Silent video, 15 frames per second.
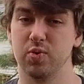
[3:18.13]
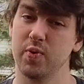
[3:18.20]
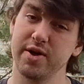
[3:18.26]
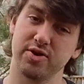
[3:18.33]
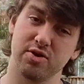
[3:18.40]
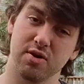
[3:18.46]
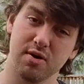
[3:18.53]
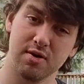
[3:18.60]

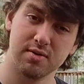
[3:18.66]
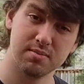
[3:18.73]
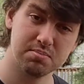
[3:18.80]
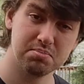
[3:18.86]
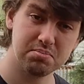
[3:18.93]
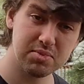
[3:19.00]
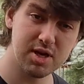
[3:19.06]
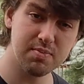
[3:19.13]
whether
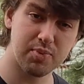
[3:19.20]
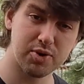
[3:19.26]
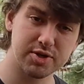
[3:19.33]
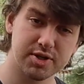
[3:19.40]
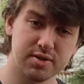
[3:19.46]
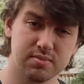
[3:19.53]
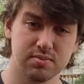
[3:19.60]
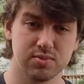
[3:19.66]
in
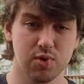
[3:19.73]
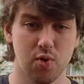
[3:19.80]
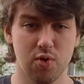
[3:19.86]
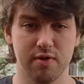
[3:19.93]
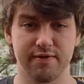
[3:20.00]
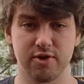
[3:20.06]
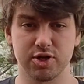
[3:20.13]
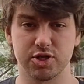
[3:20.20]
person or
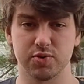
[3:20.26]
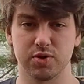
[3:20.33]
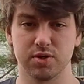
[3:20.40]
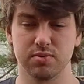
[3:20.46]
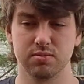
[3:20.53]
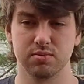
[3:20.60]
virtual.